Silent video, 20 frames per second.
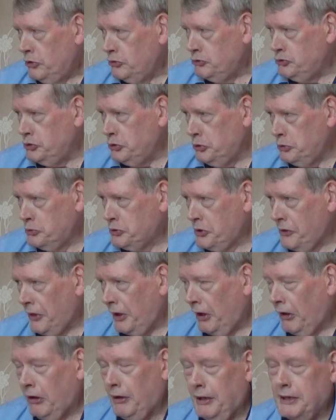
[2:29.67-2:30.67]
due to the
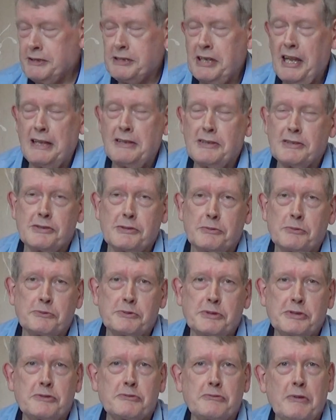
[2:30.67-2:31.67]
high tensile
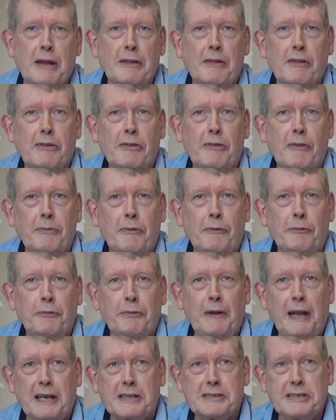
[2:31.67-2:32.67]
strength of the
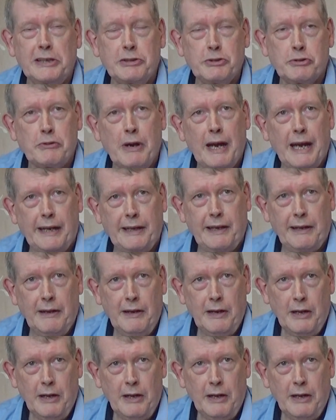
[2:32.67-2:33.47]
flexi track,